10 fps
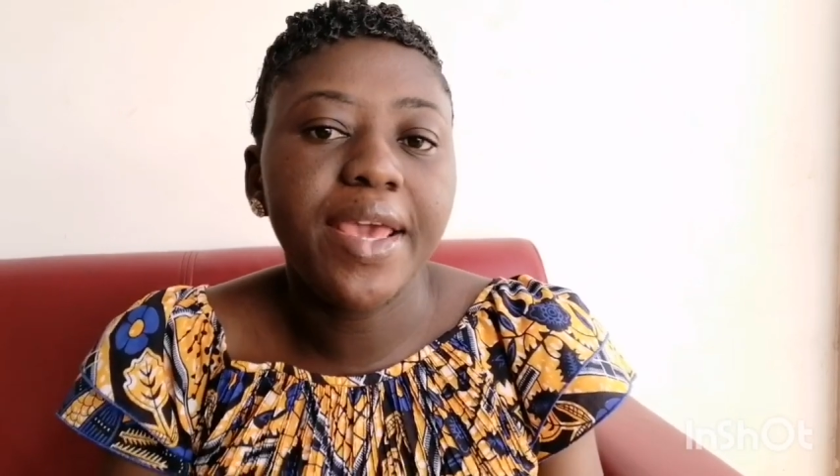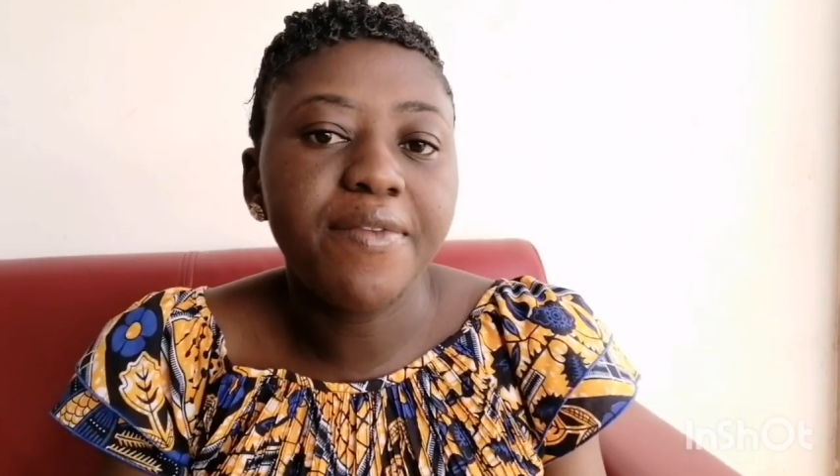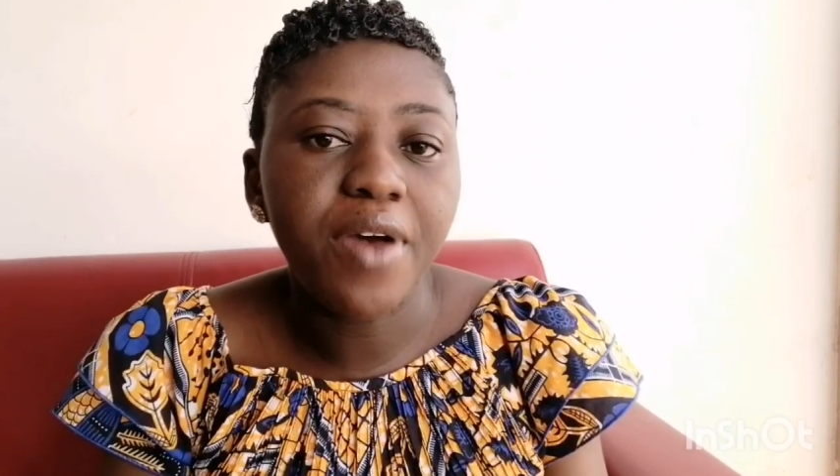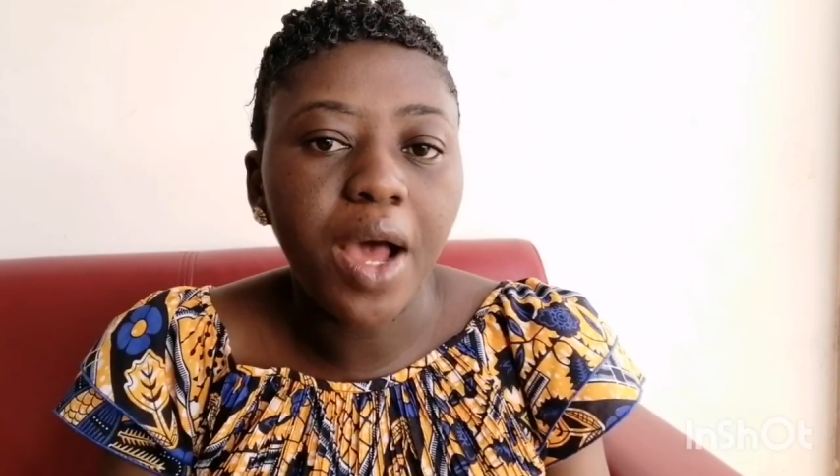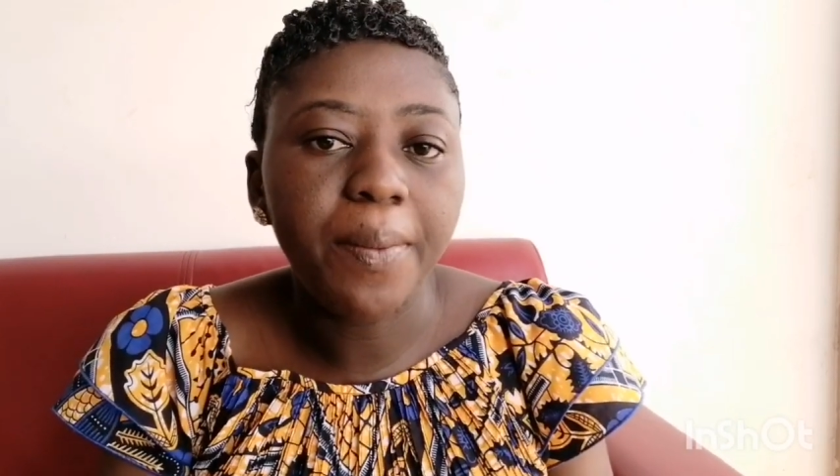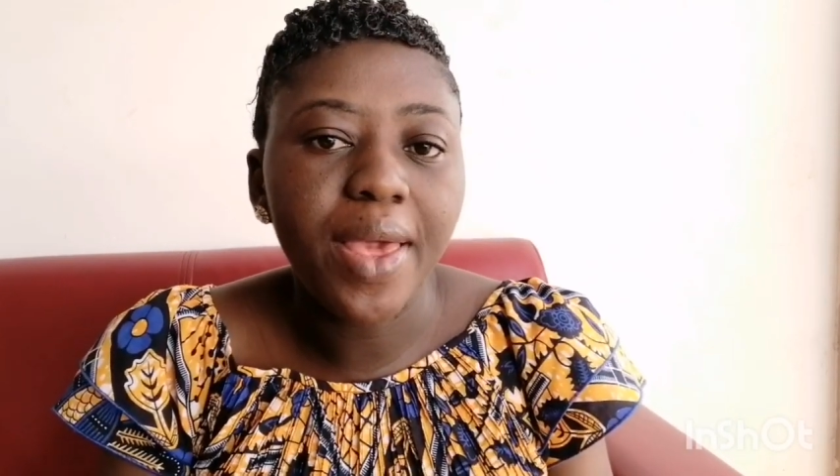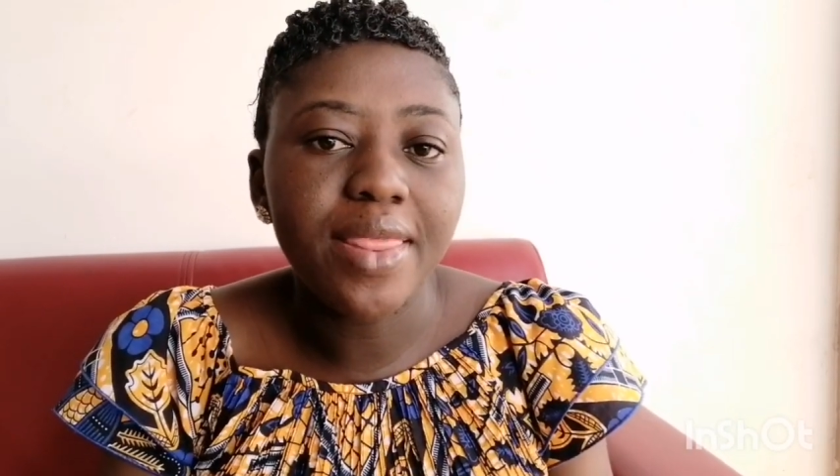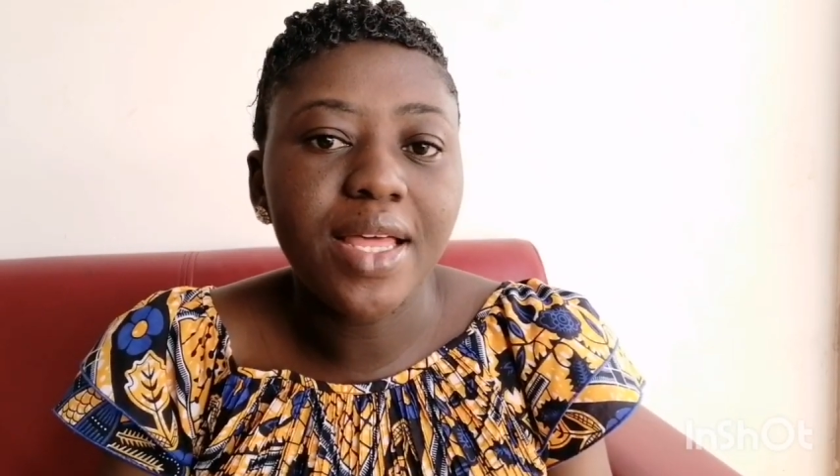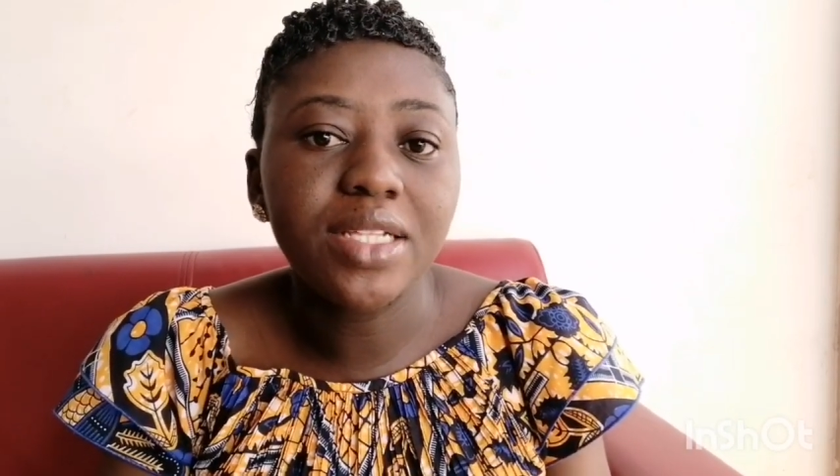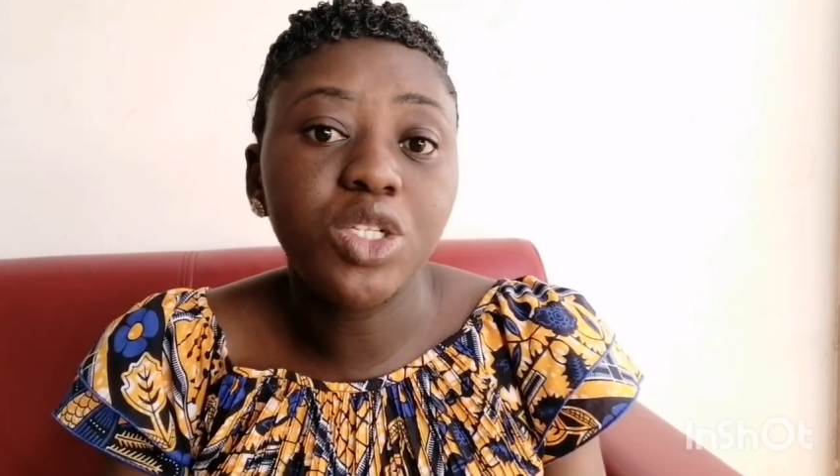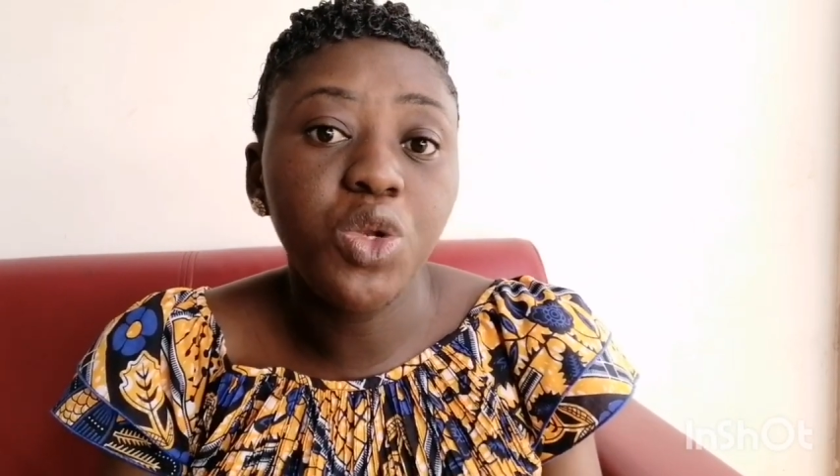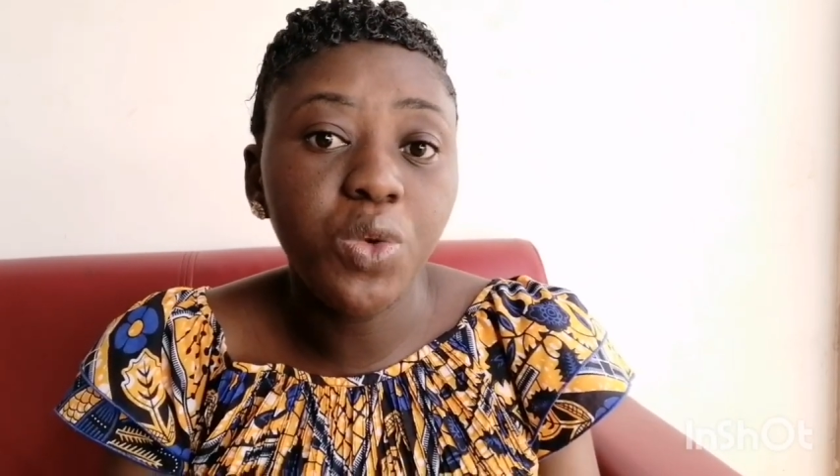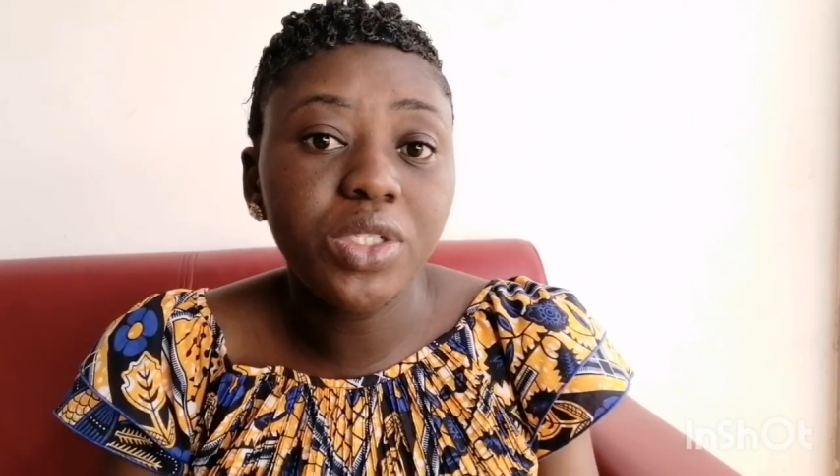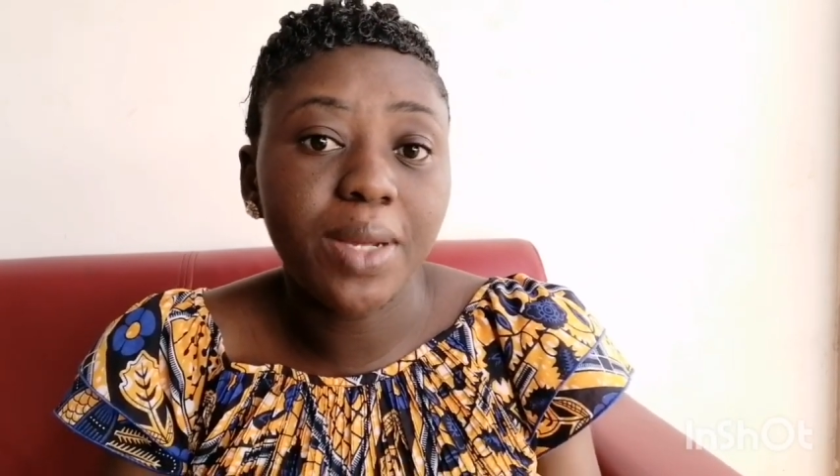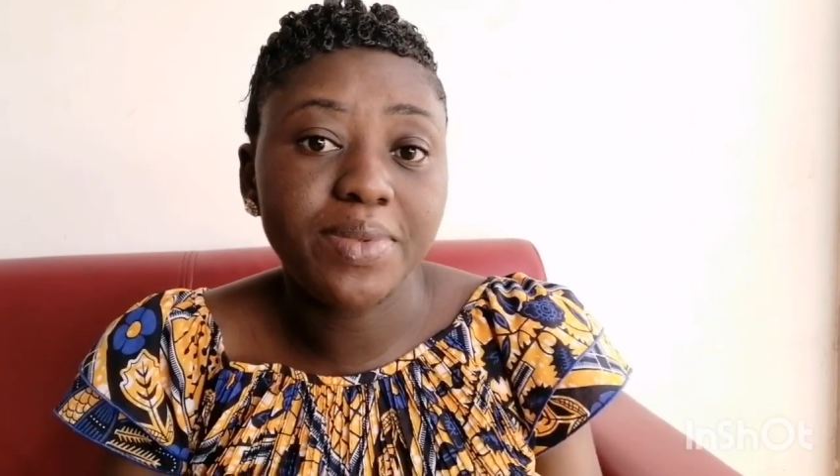give up, and that's
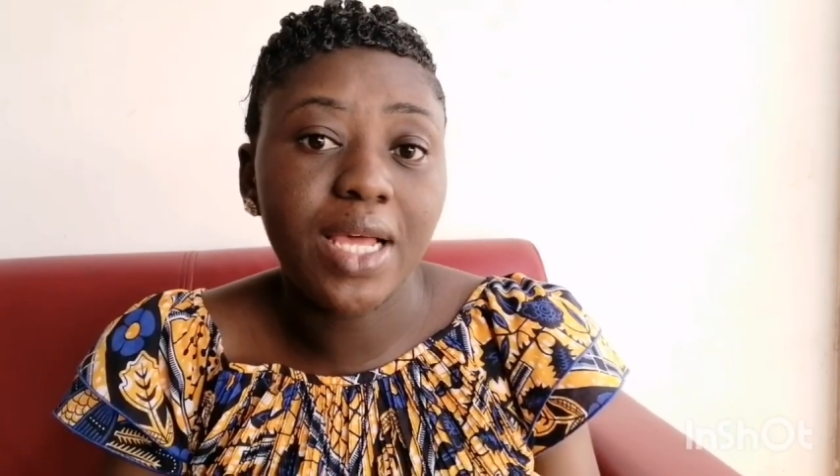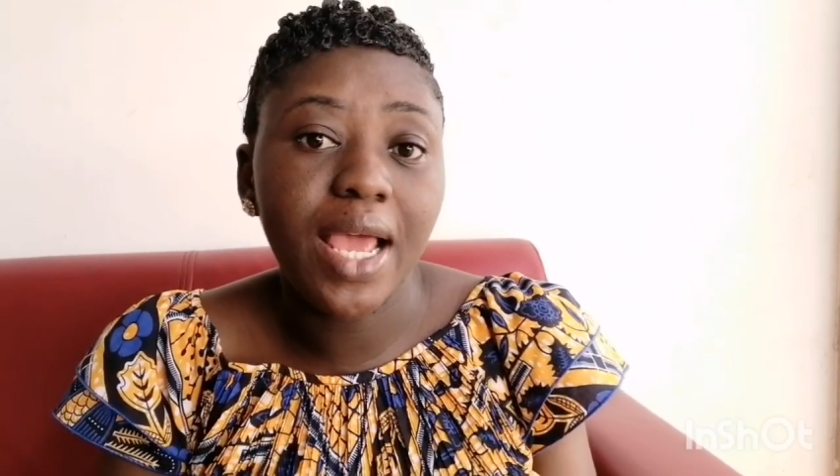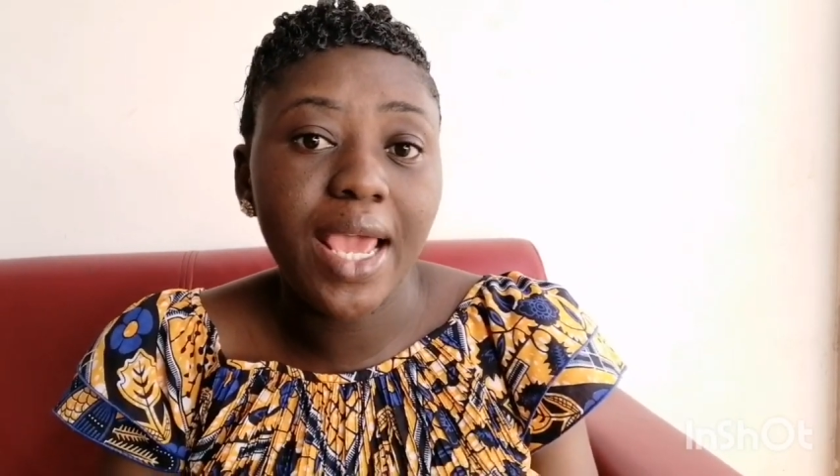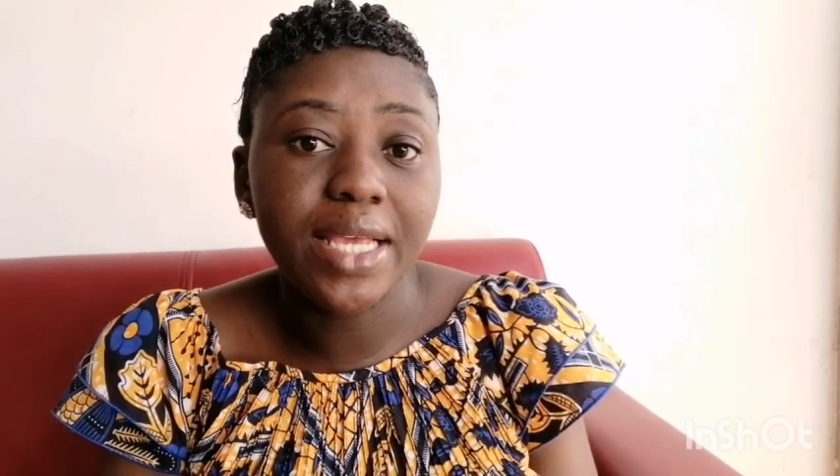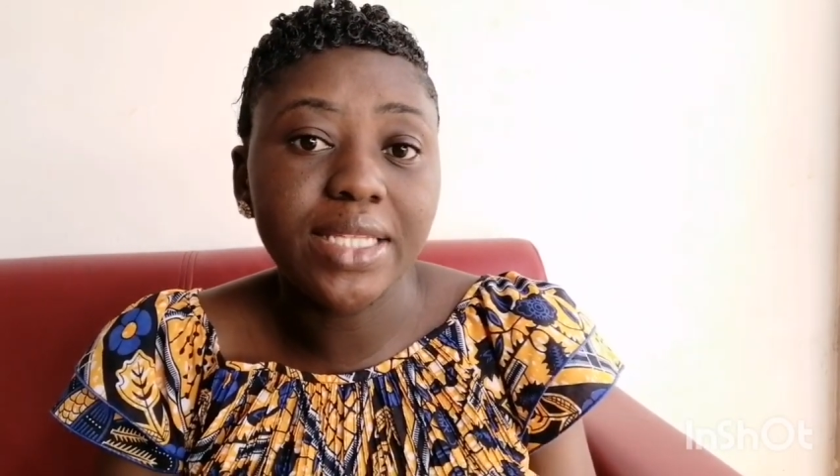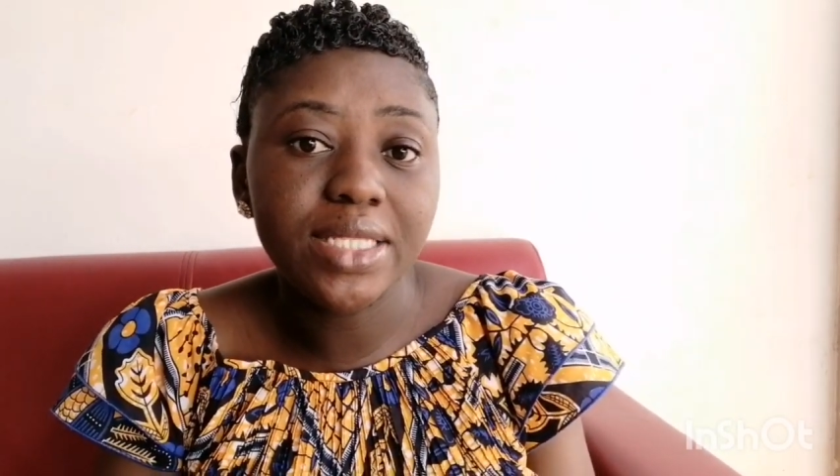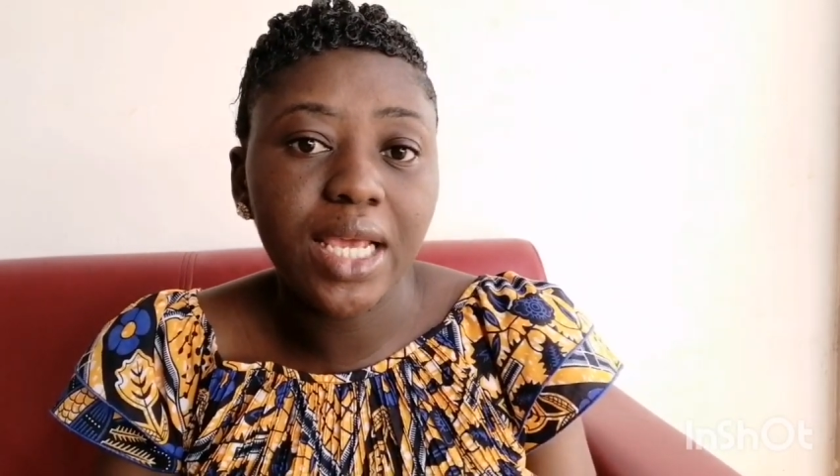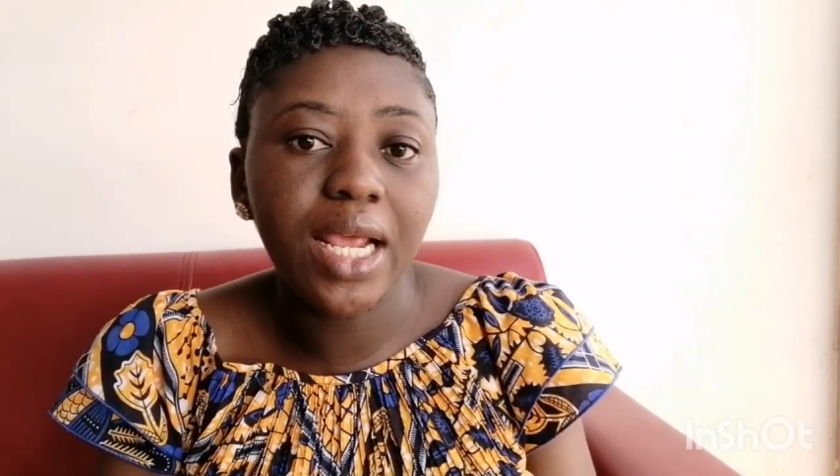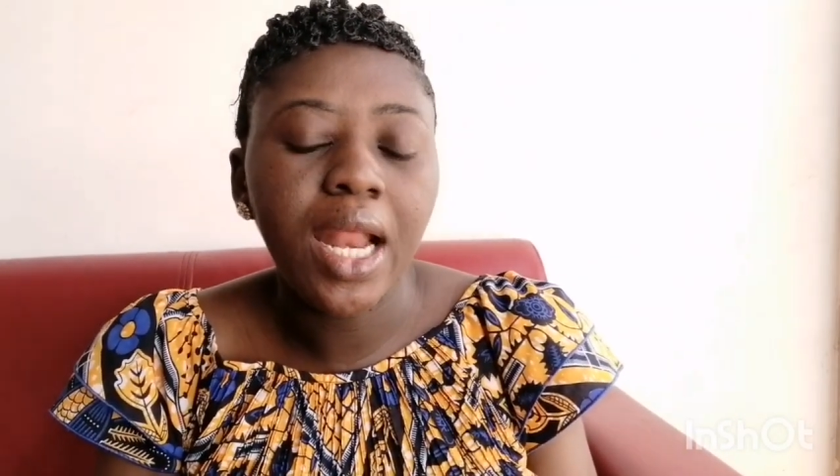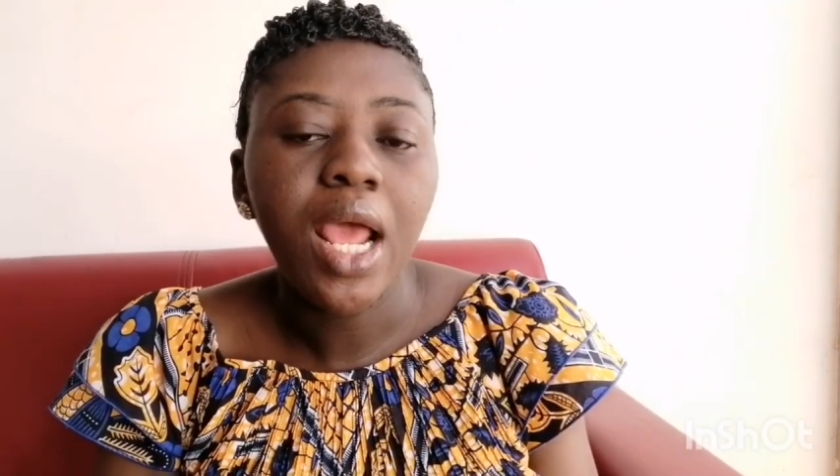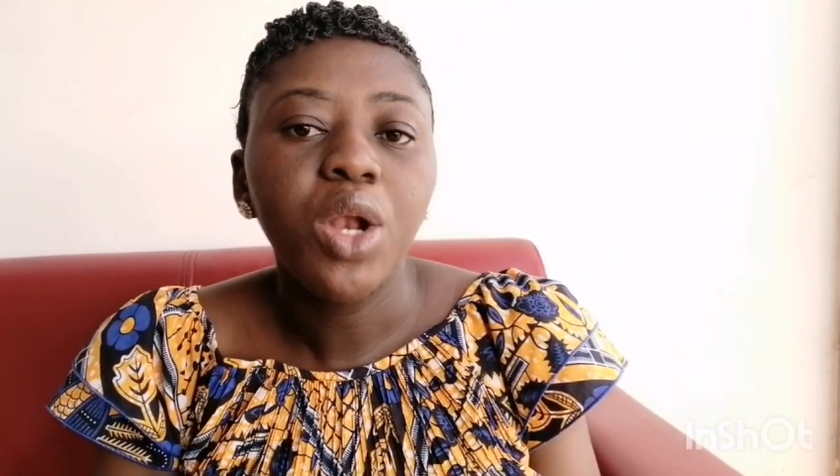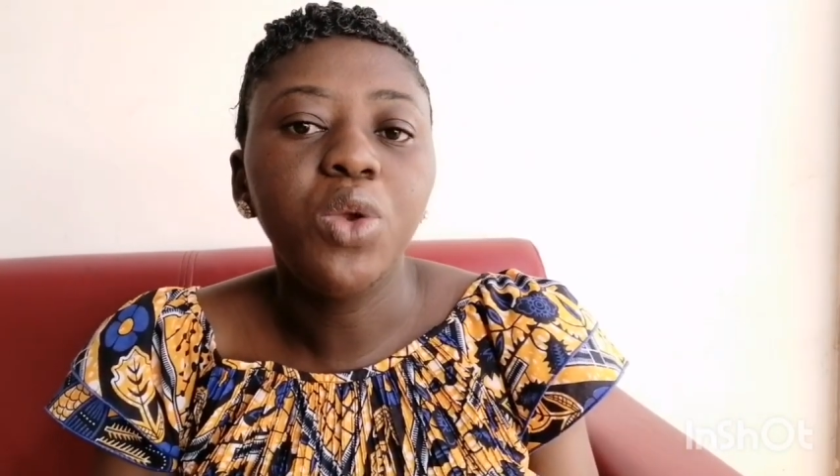Luke chapter 18